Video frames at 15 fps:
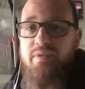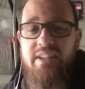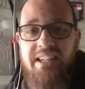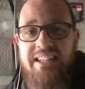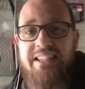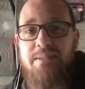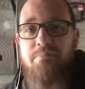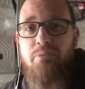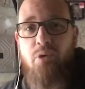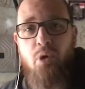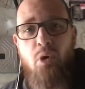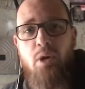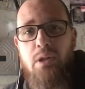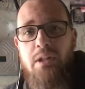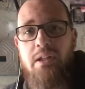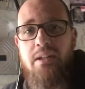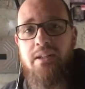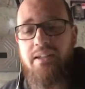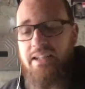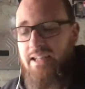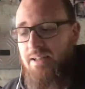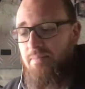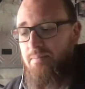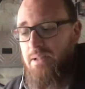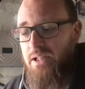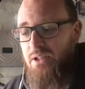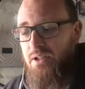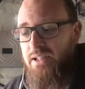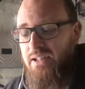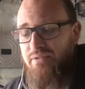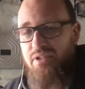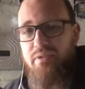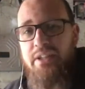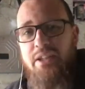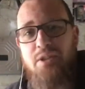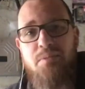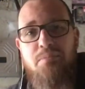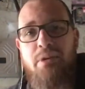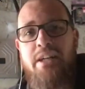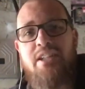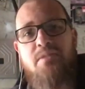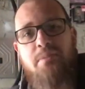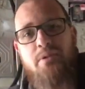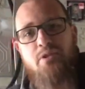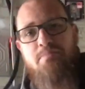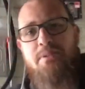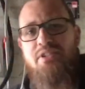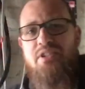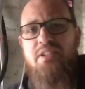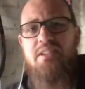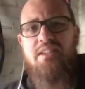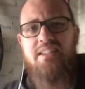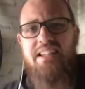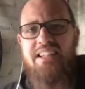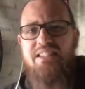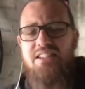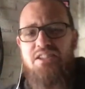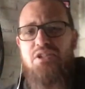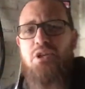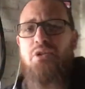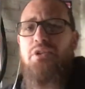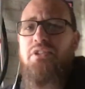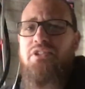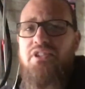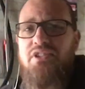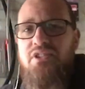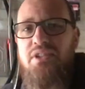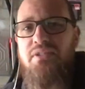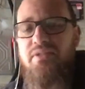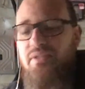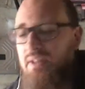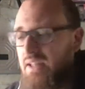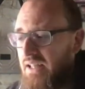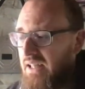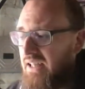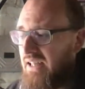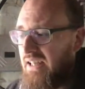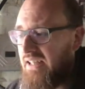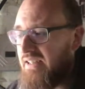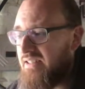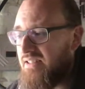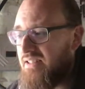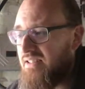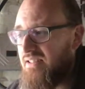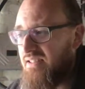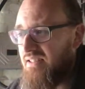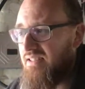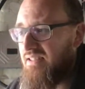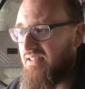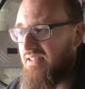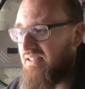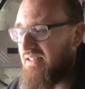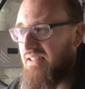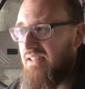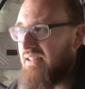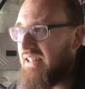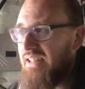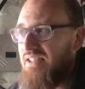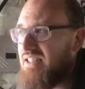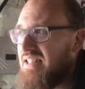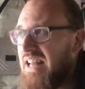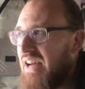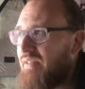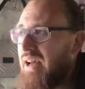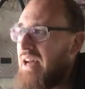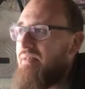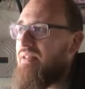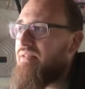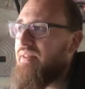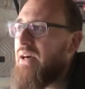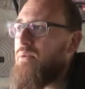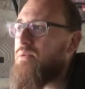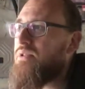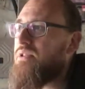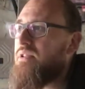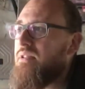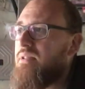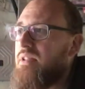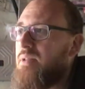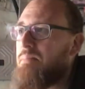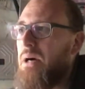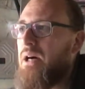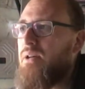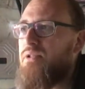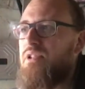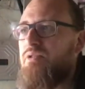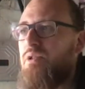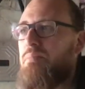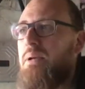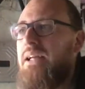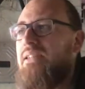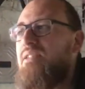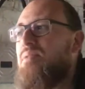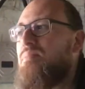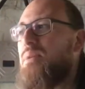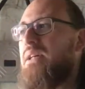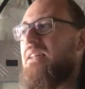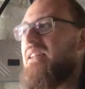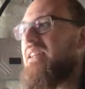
Leader Brawl. I got that for a really good price, but it was missing like the turrets and stuff, and that's never ever found the parts to replace them with.